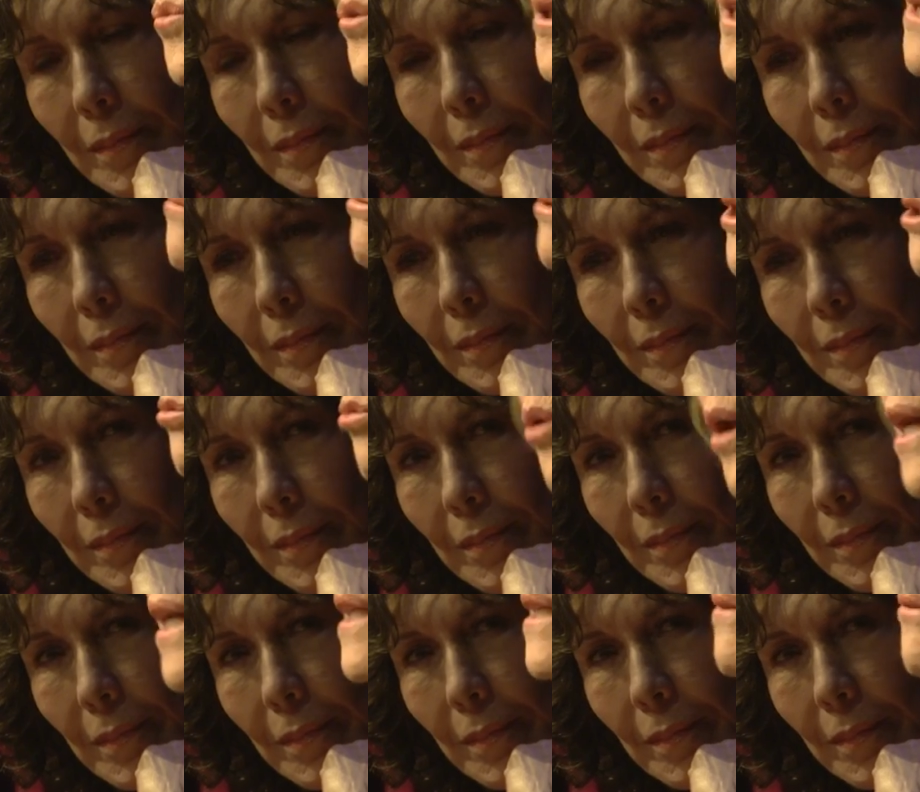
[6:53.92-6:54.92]

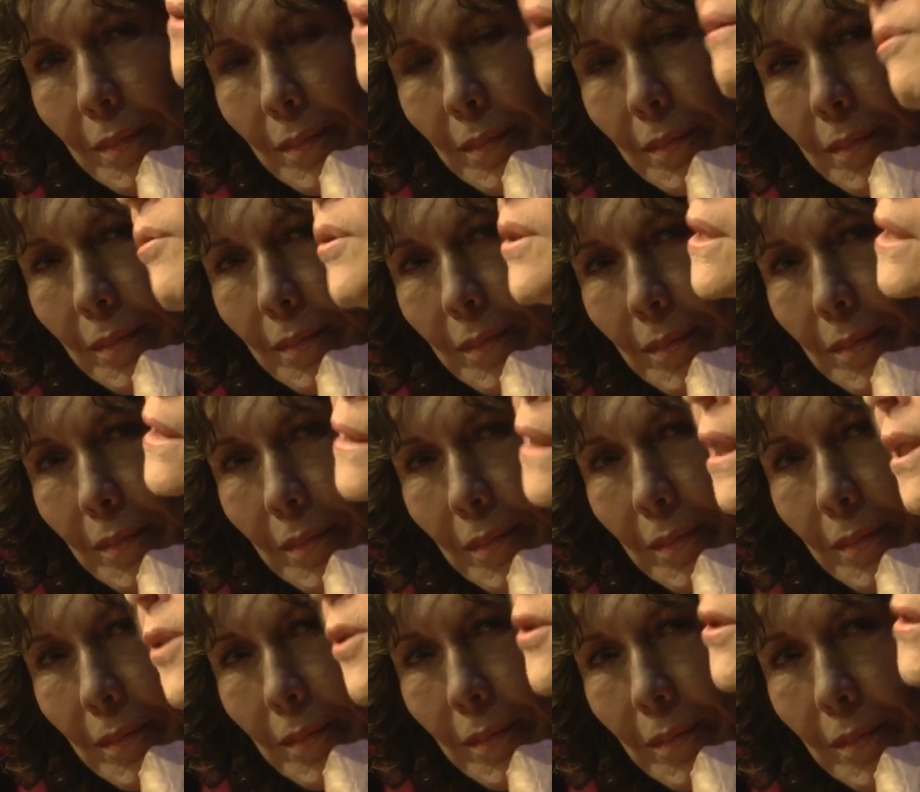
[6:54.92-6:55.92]

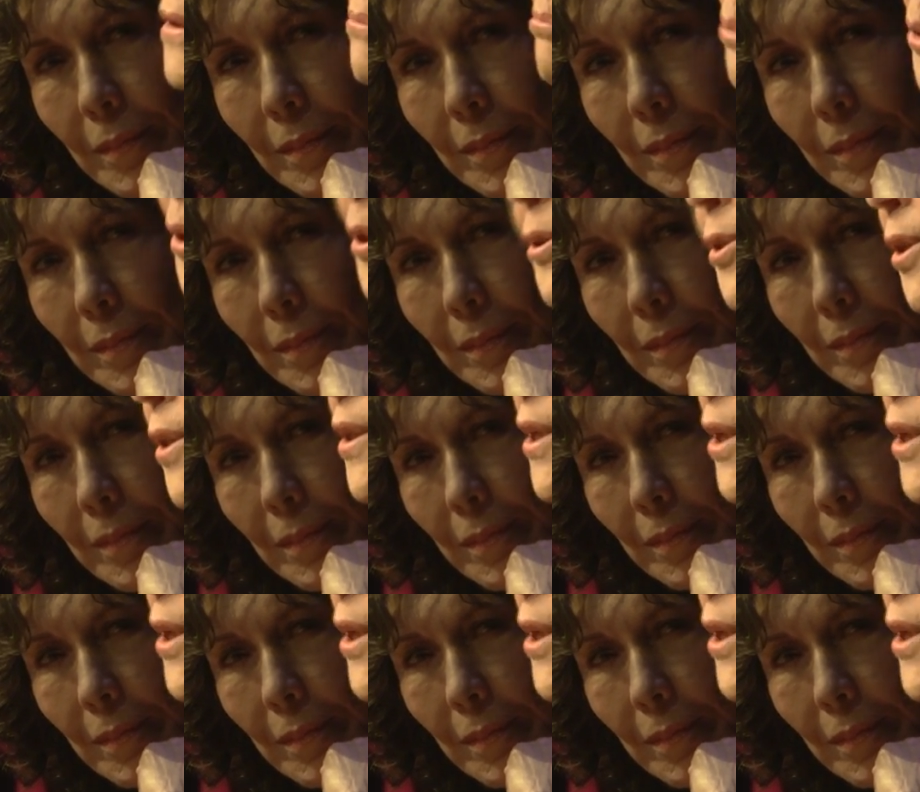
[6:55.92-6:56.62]
[no speech]